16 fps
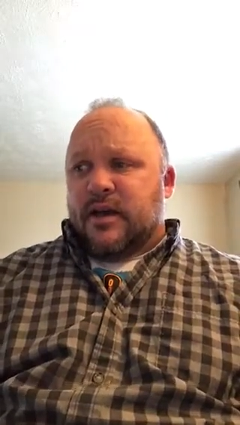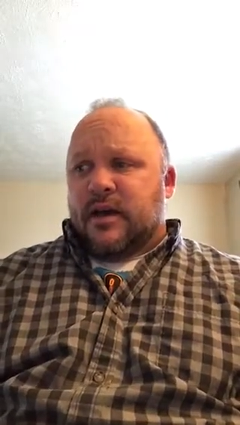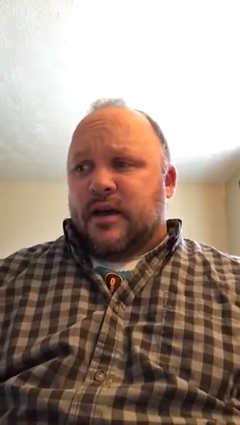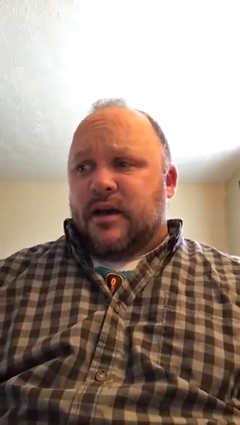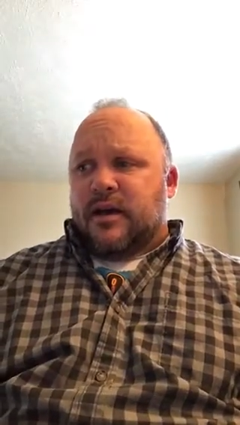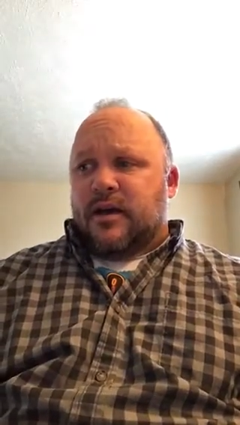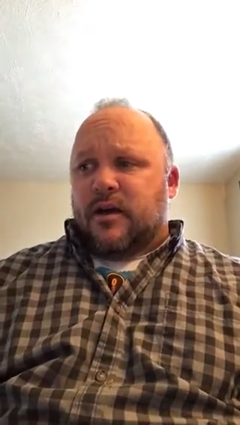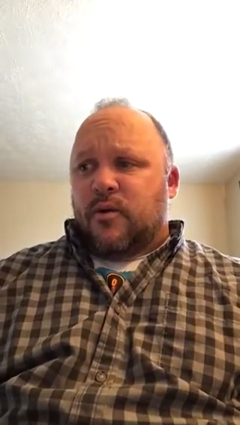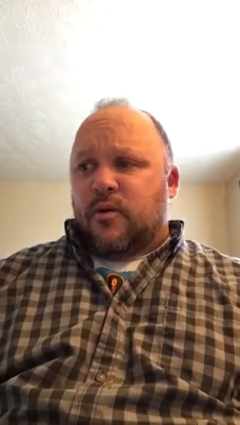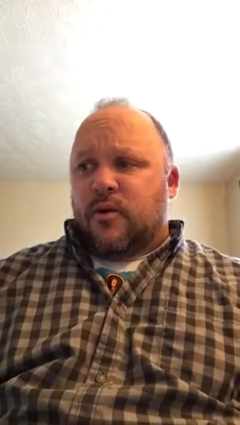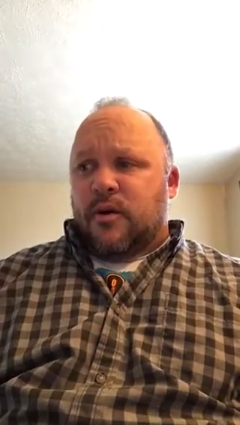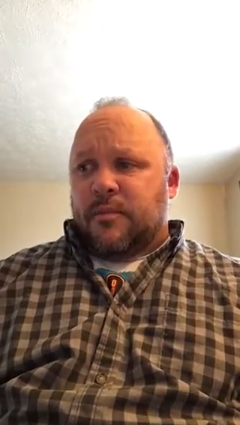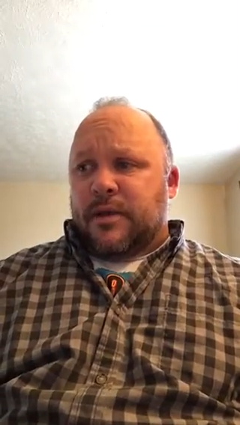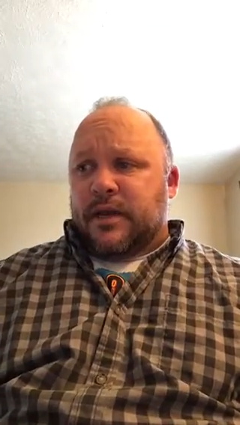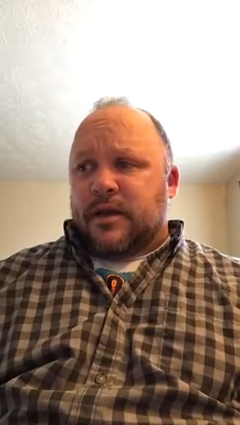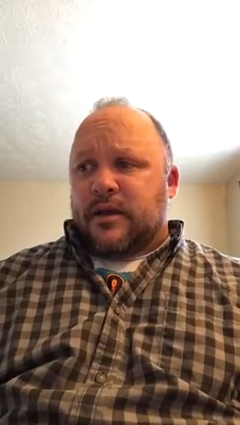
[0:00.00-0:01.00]

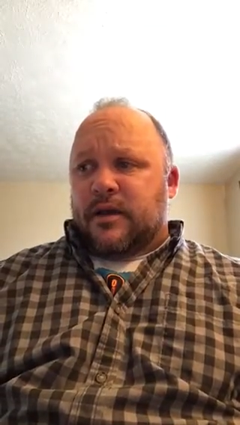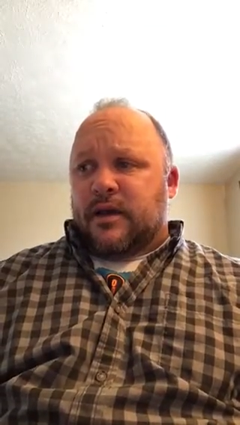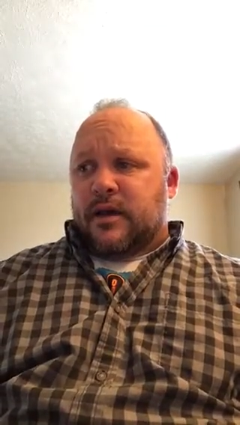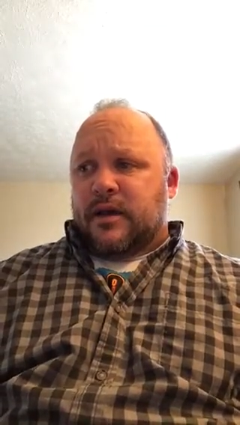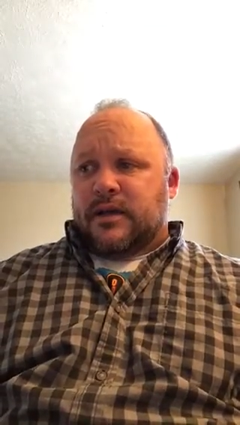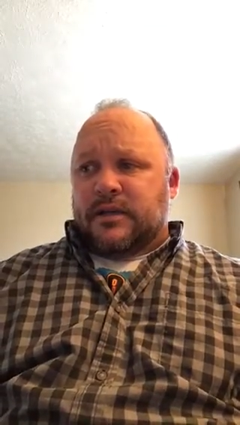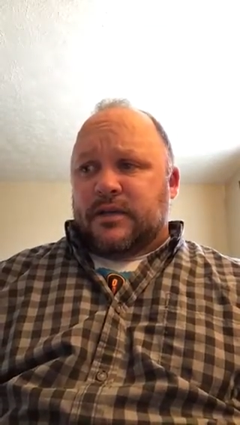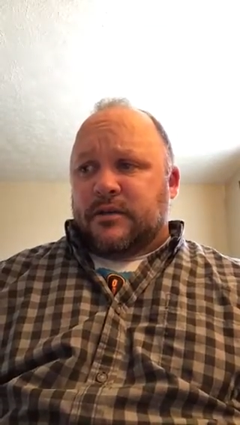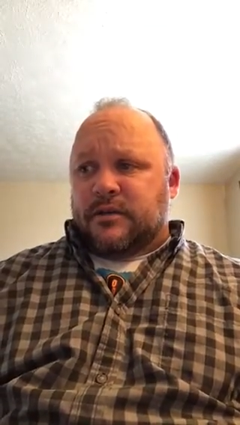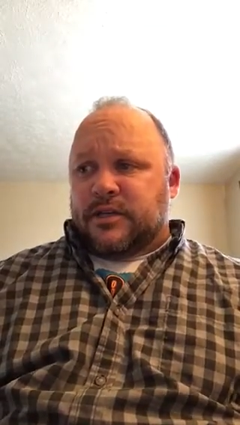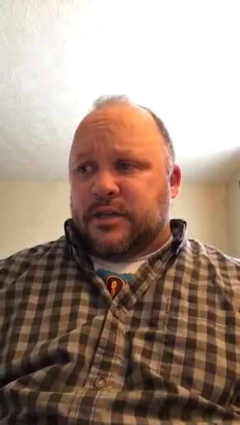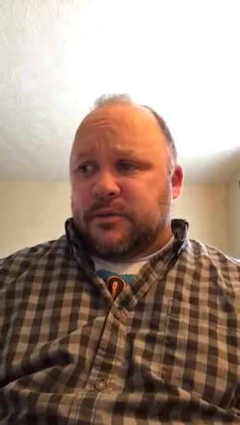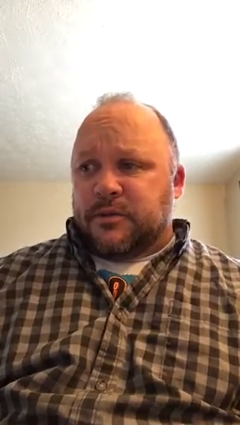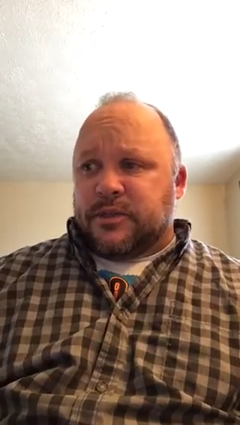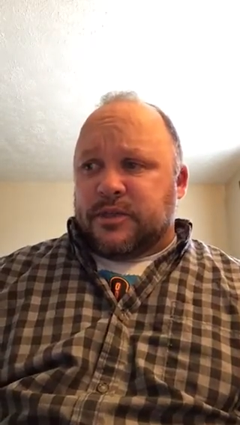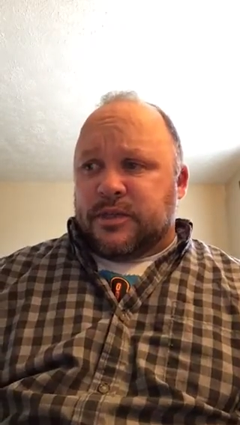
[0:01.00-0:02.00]
woman, and
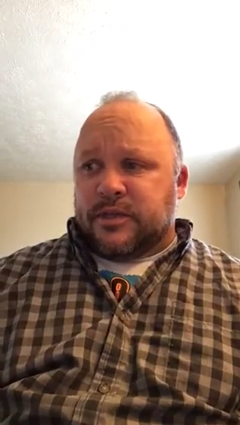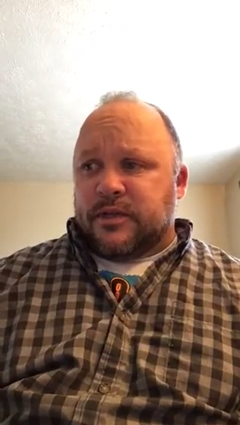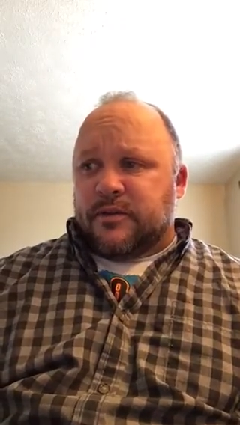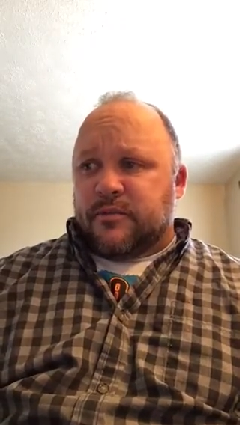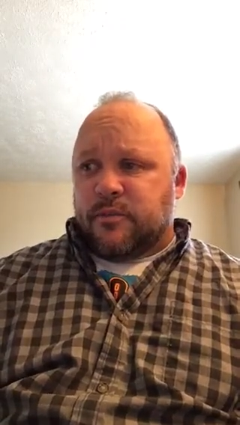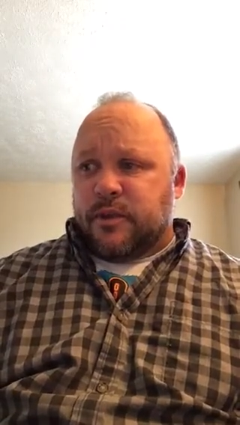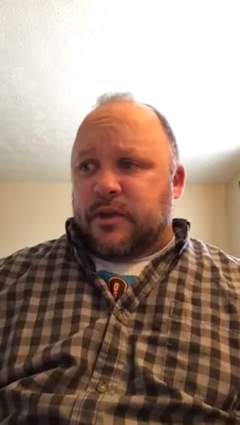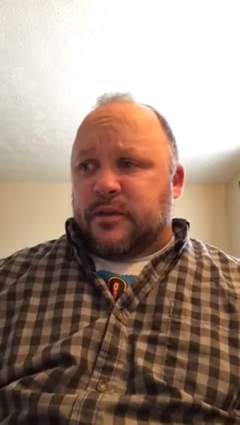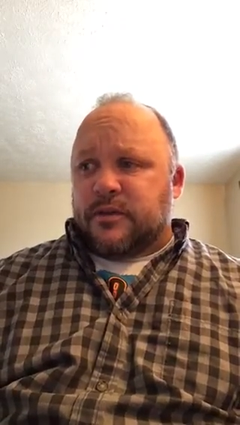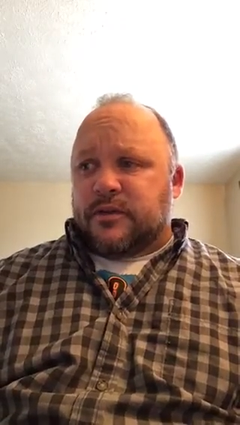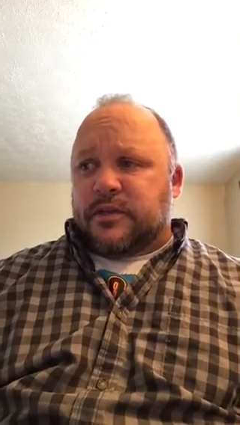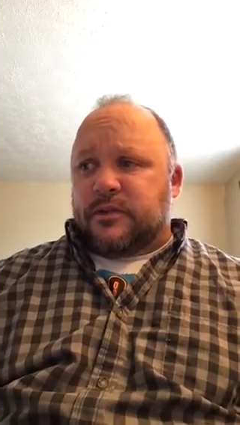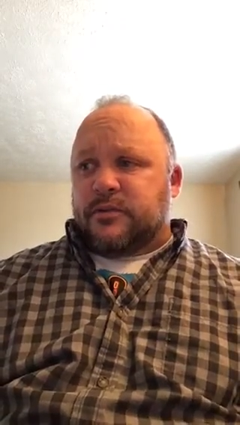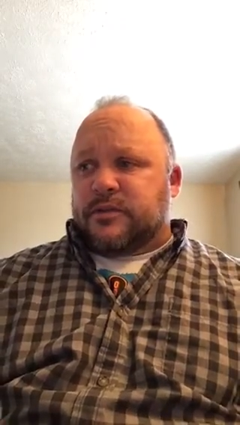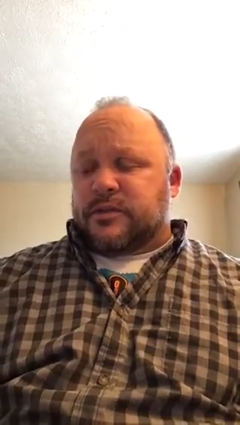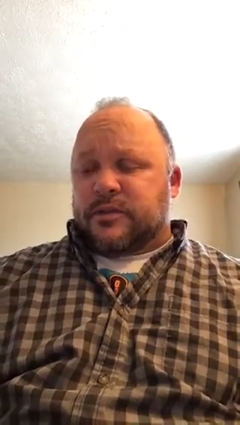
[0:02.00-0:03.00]
she
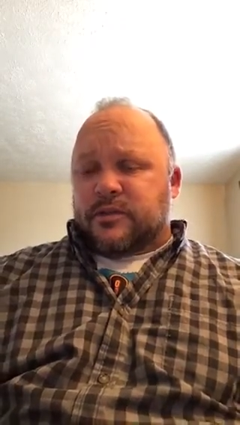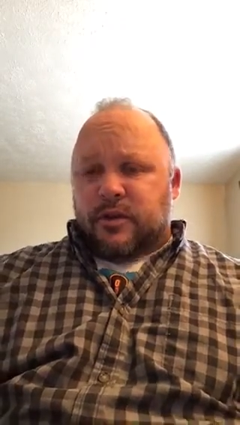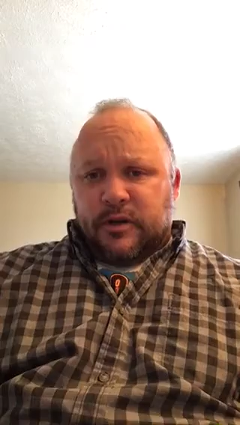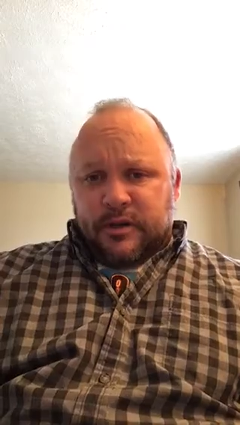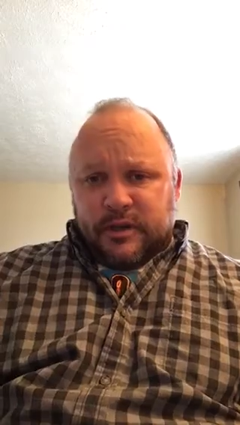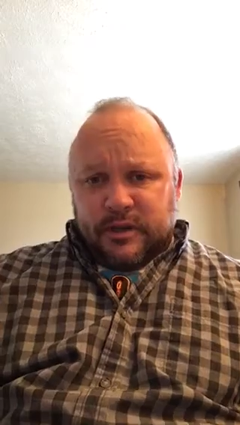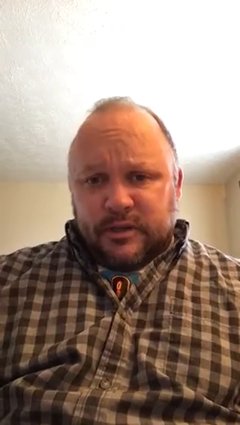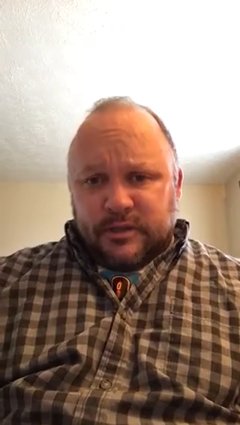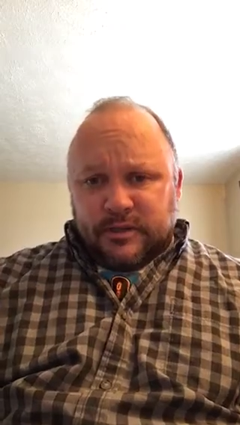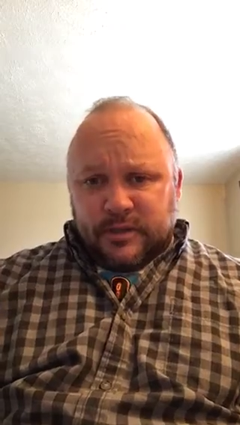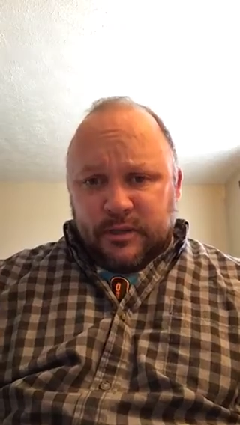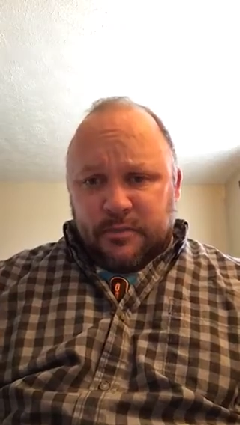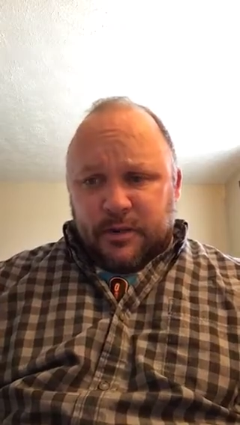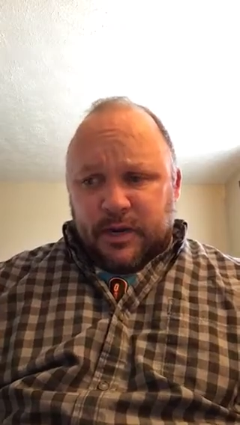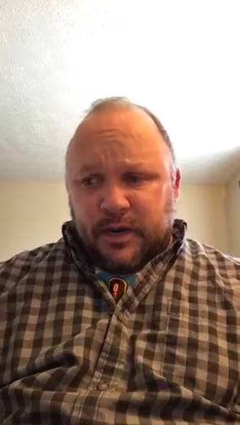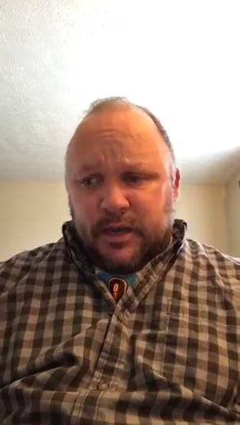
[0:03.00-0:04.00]
was talking to
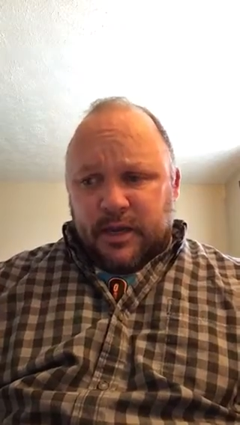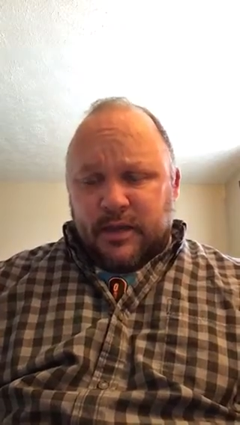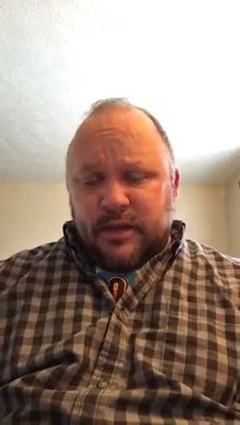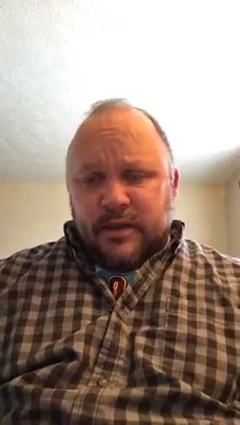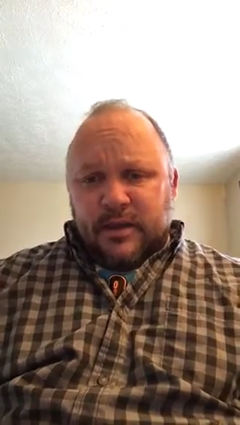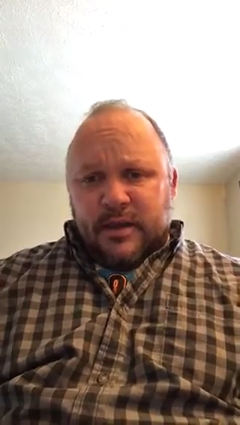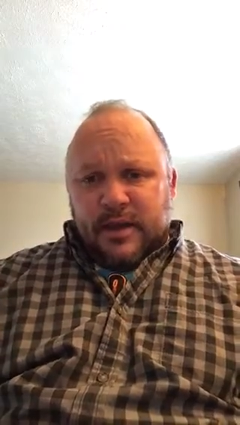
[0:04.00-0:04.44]
somebody,